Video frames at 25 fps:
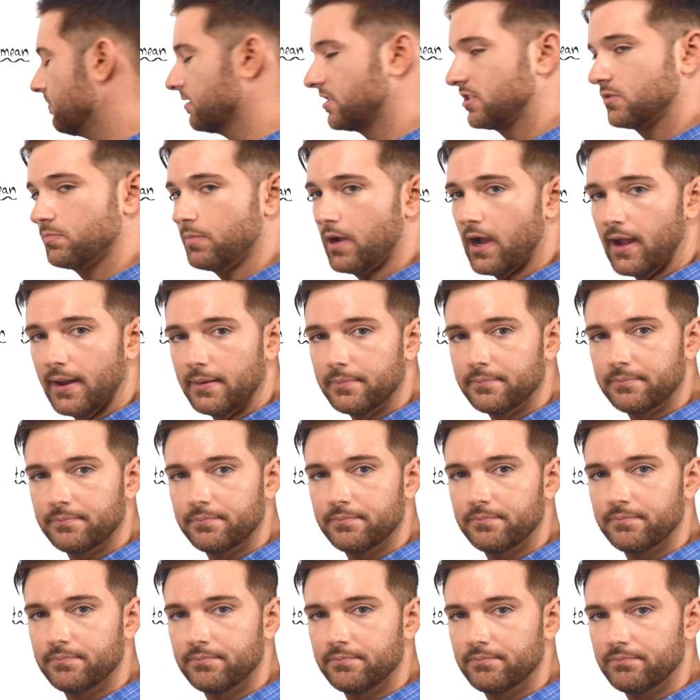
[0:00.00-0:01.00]
a spot.
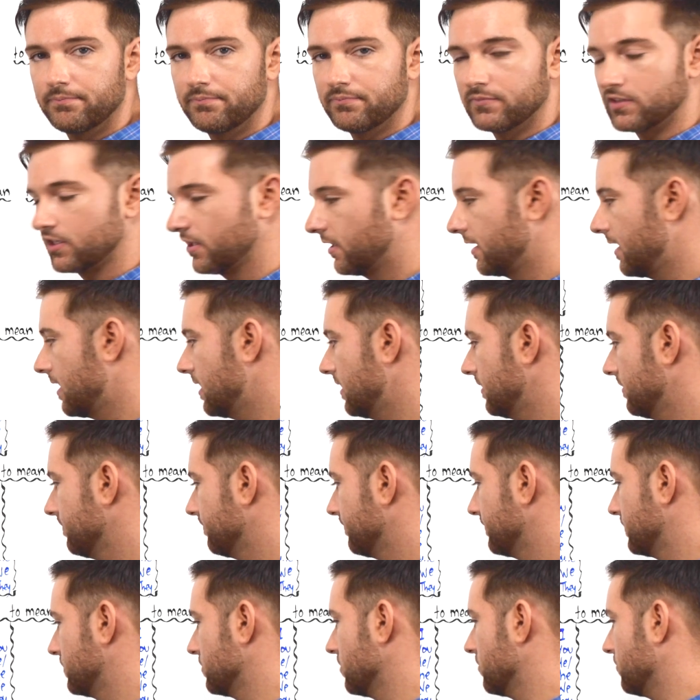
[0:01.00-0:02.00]
Okay?
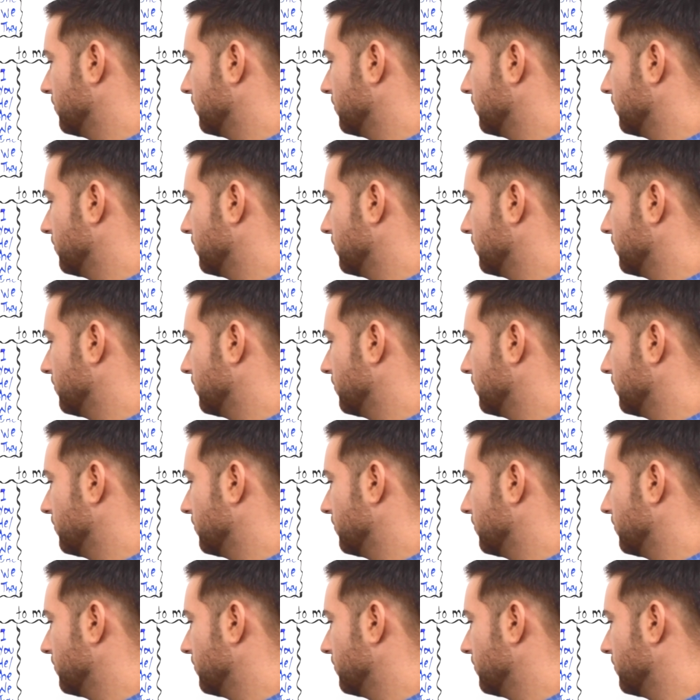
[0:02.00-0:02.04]
So